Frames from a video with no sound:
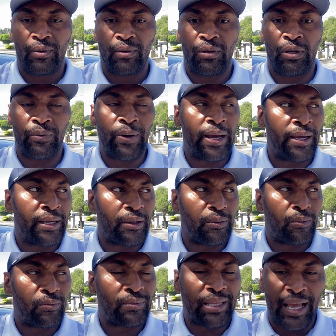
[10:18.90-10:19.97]
You're right.
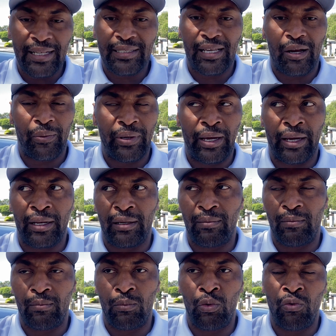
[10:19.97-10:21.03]
That's how we gotta
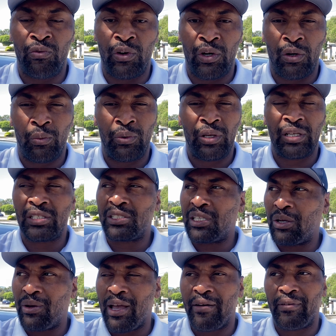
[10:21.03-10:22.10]
move on. We can
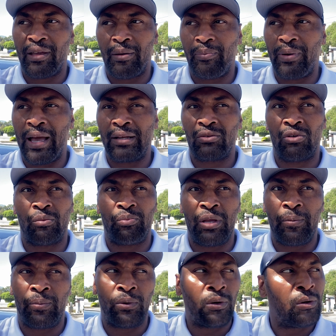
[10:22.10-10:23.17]
still have impact on
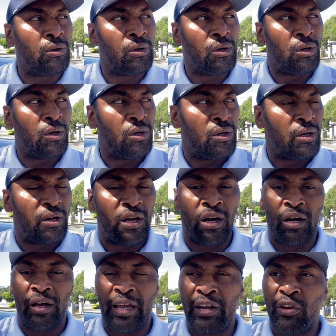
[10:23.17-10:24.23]
people
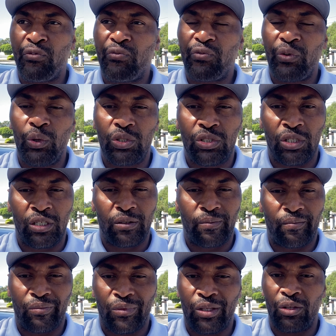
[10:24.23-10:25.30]
in the future,
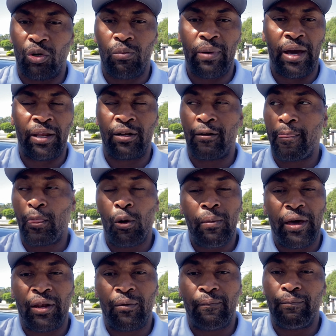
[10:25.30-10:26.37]
no matter
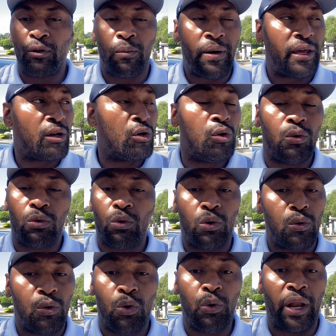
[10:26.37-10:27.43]

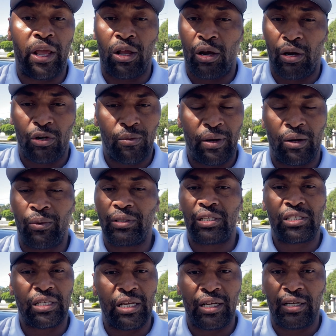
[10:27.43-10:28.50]
who they are, no matter what the
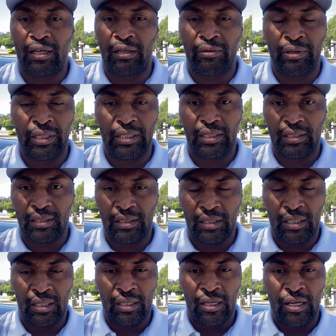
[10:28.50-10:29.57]
skin color is.
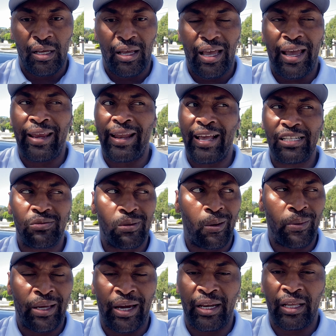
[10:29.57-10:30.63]
And that's where we
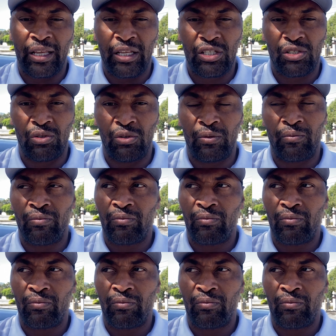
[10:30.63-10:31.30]
gotta get to.